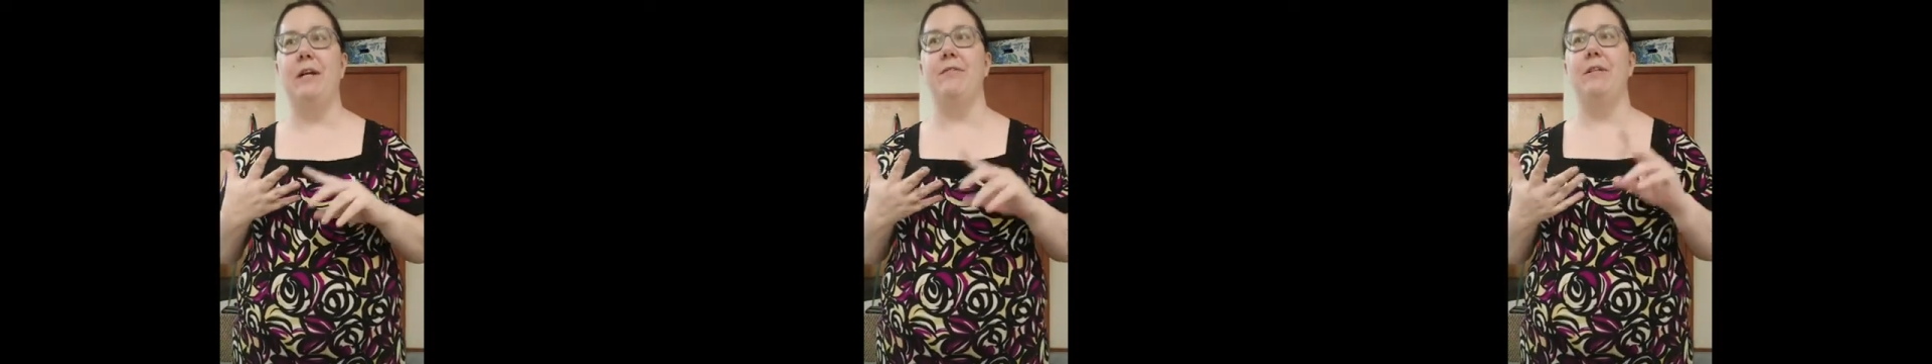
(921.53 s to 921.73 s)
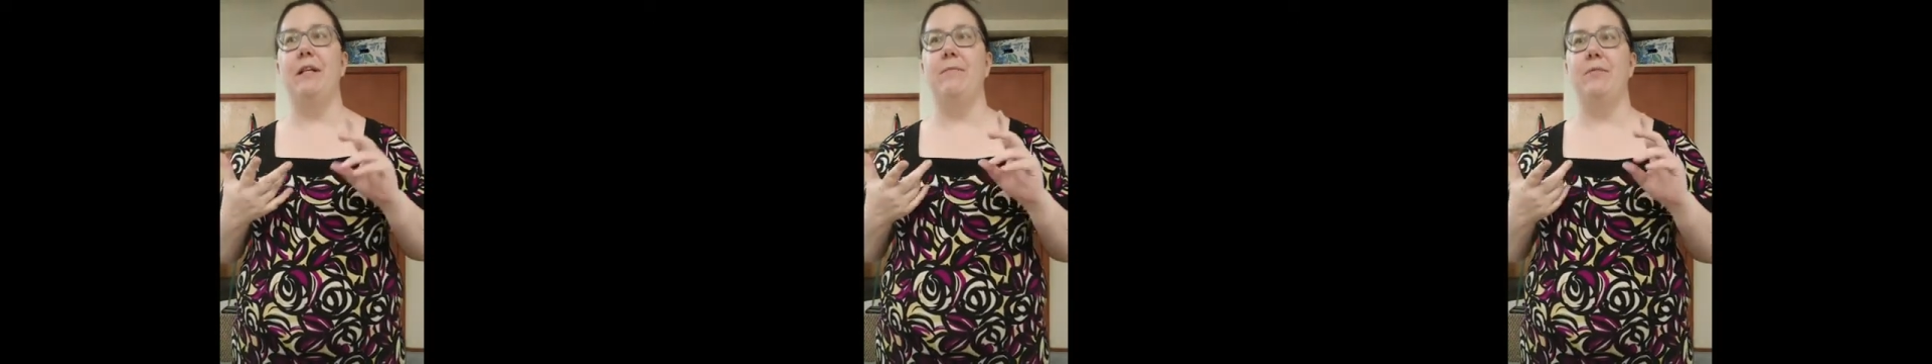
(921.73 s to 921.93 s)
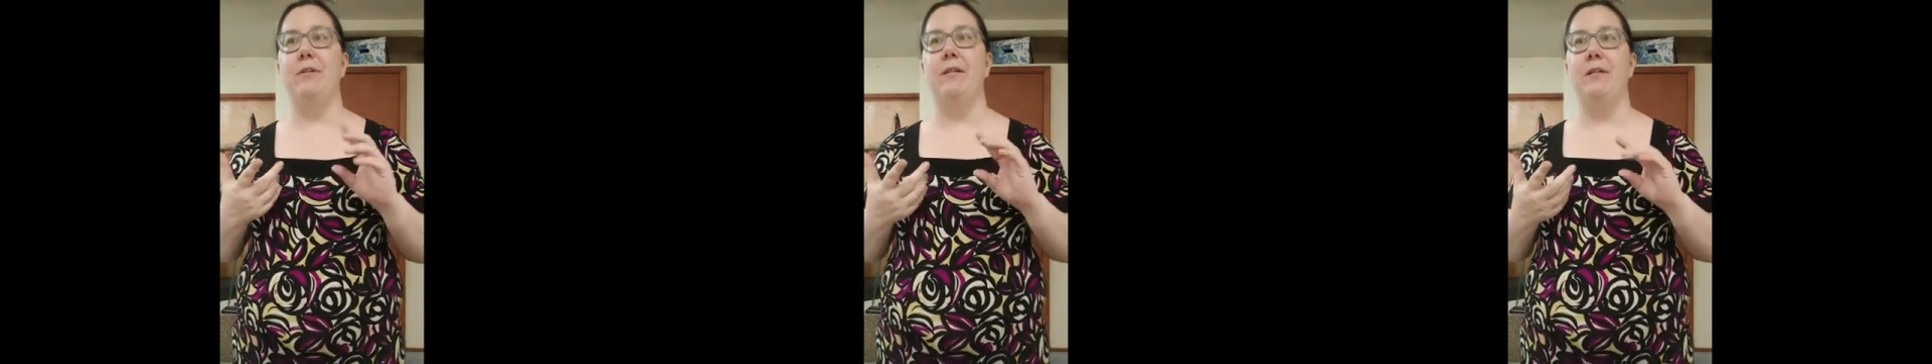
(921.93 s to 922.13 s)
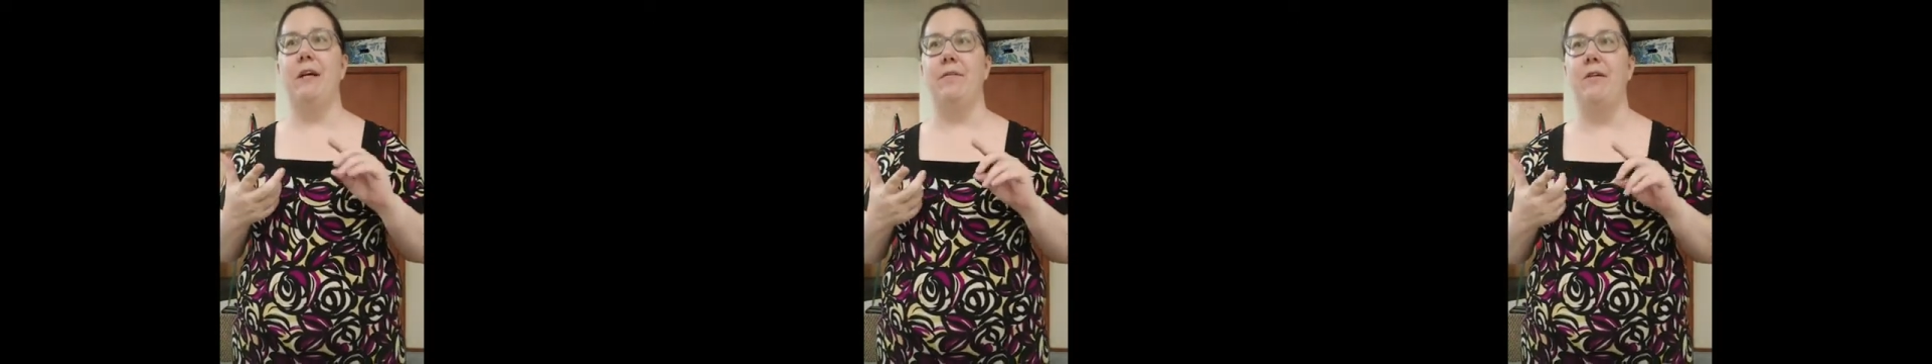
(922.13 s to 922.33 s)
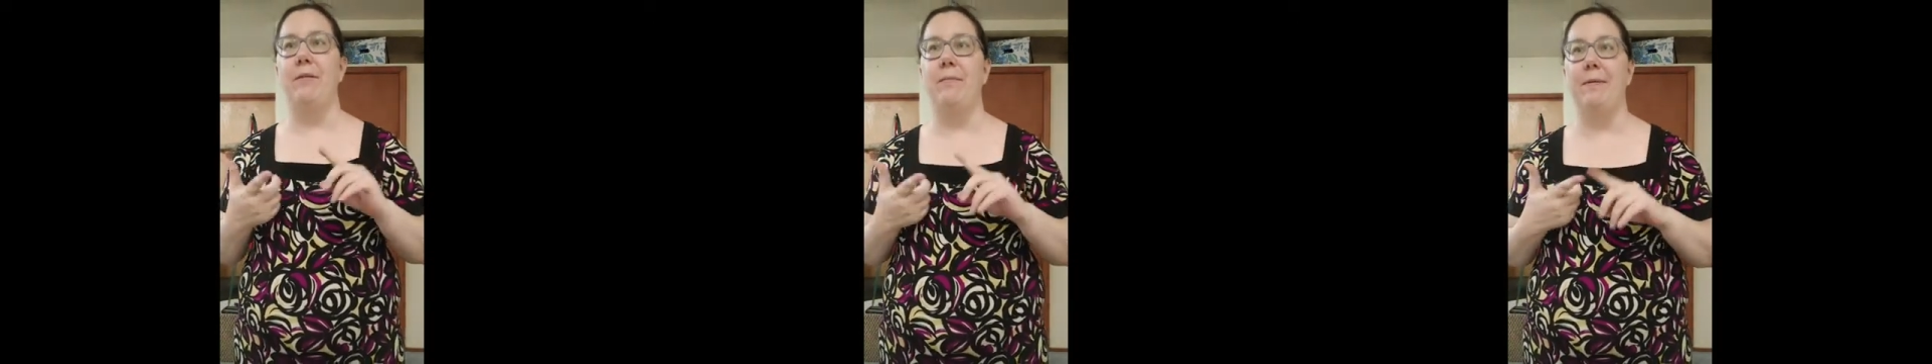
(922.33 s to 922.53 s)
I was able to
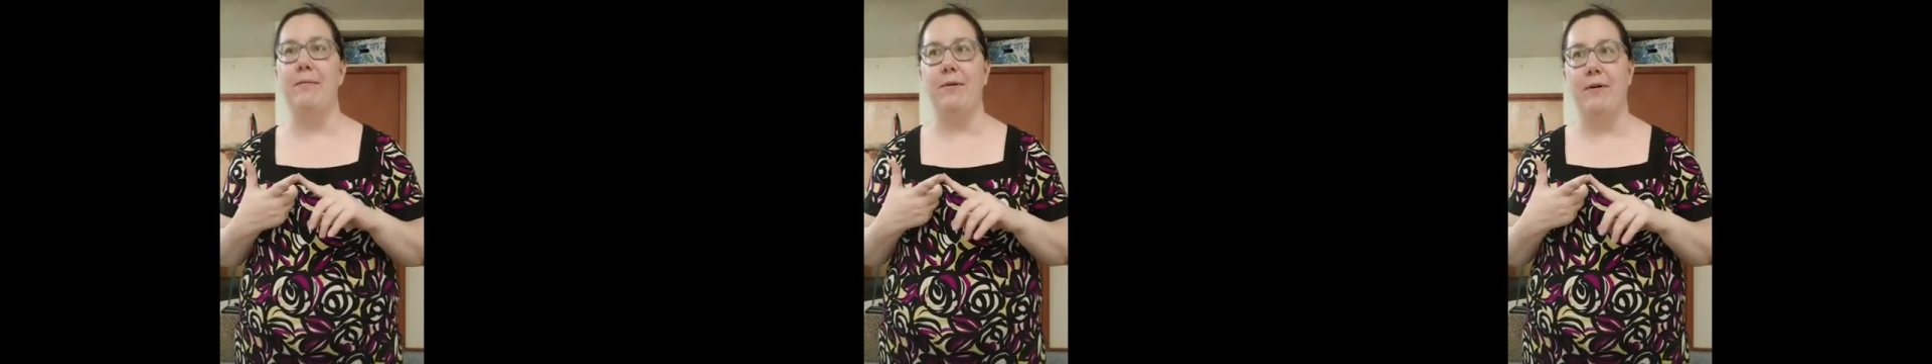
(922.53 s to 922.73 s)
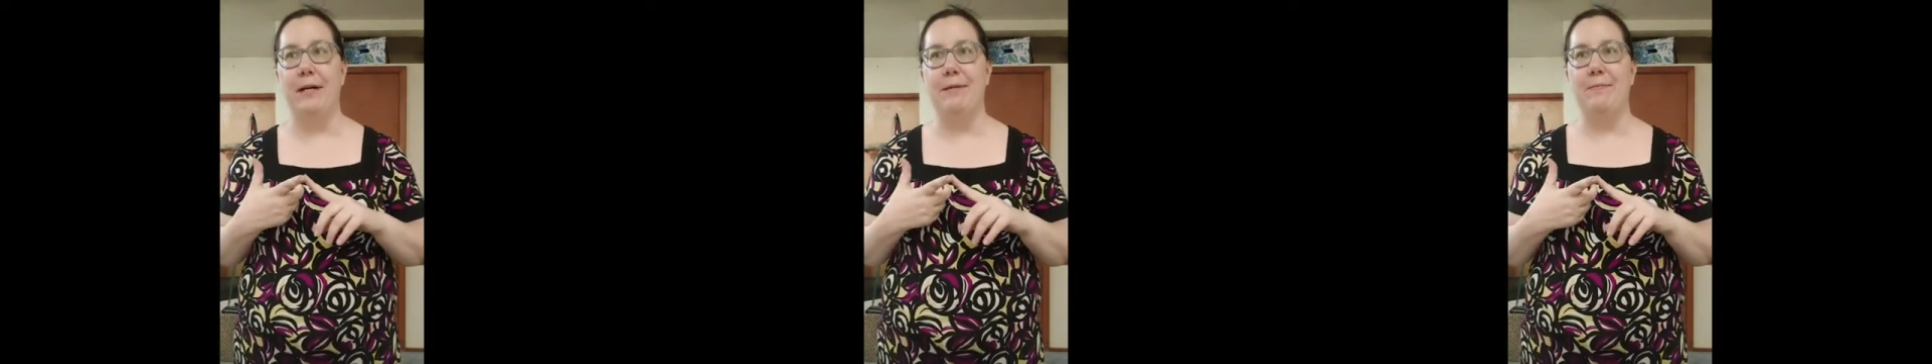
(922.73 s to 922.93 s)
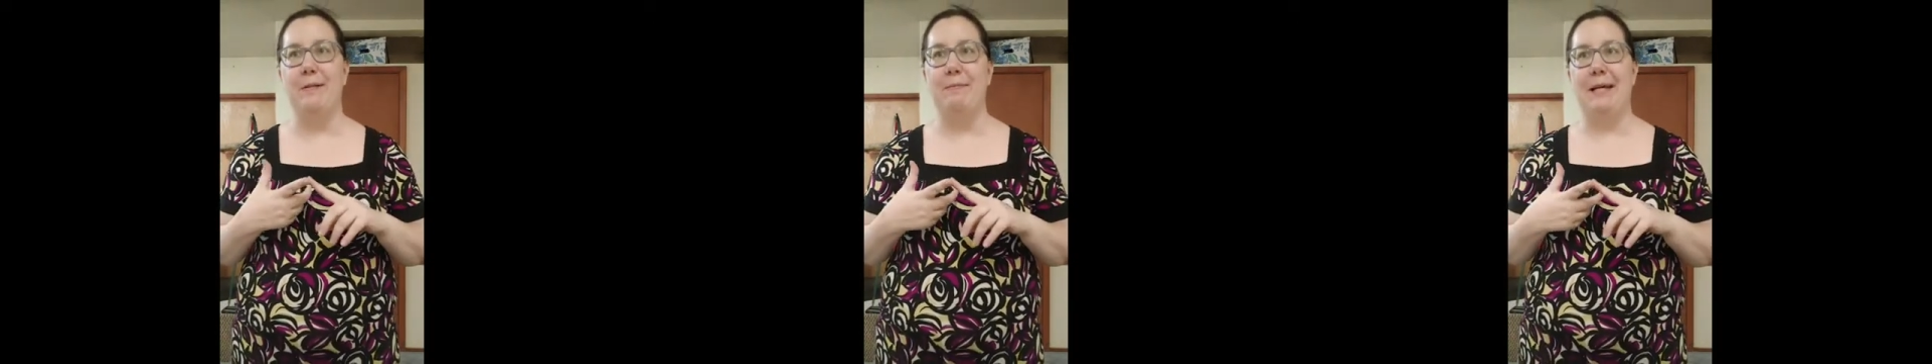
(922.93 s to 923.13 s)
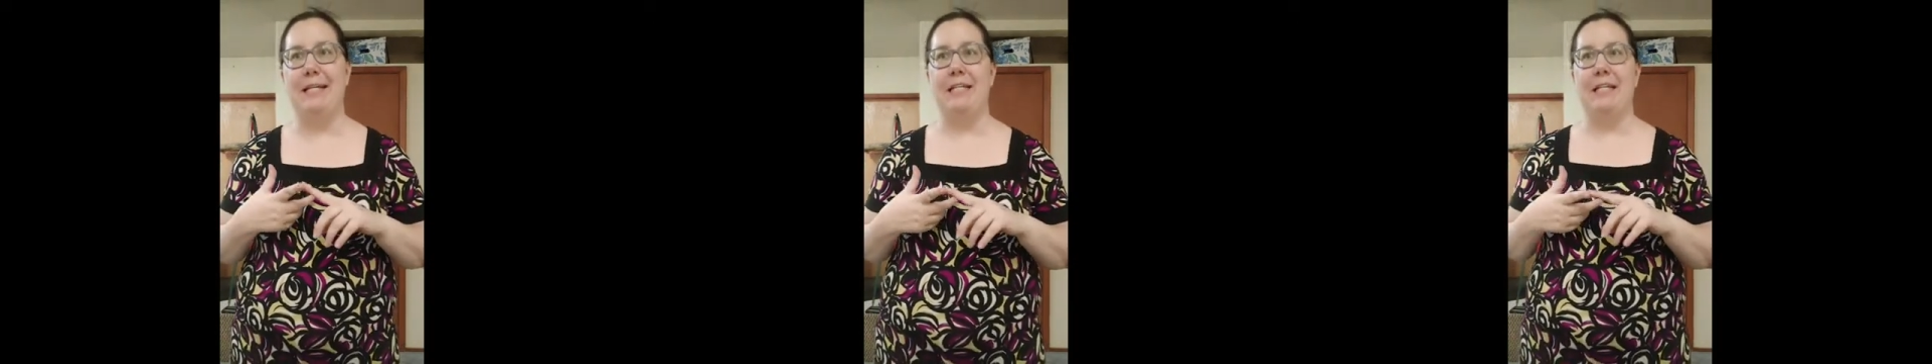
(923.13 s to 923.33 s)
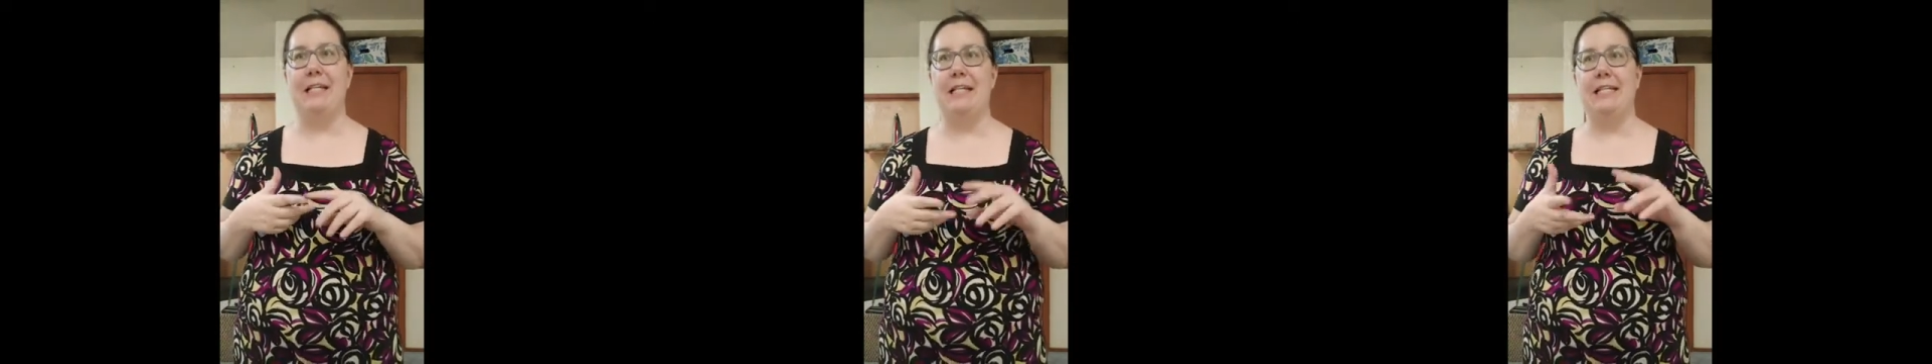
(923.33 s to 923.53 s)
talk with my program
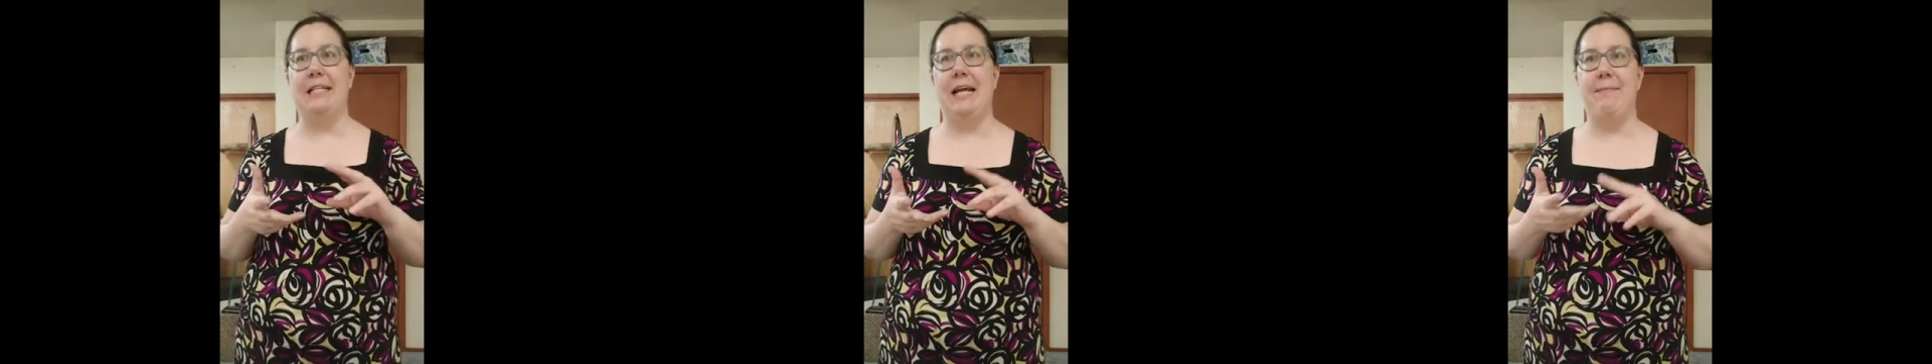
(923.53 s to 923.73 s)
specialist